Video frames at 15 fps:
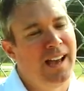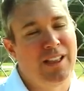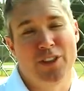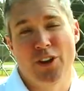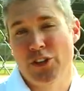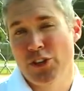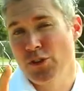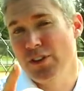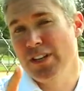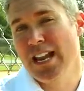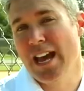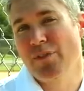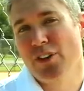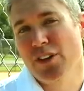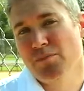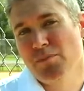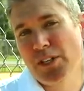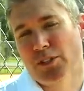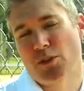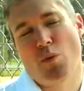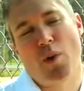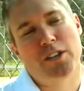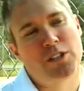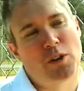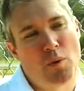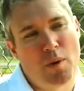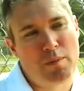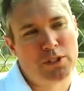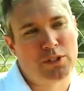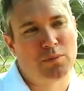And though you'd never admit to watching
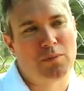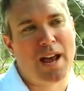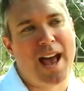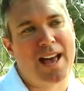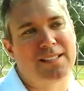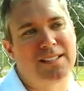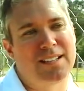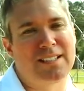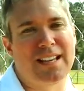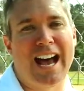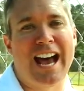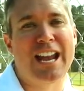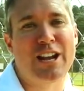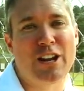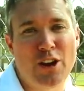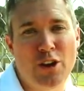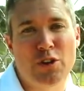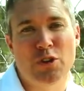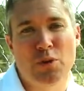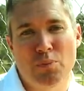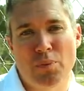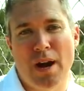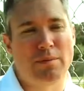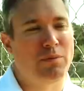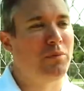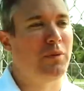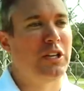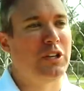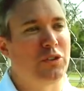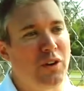women's gymnastics, I know you
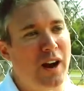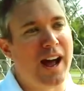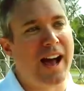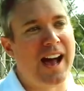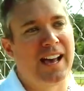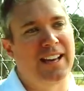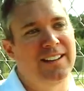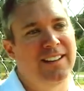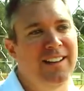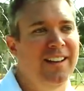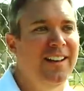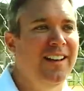probably cried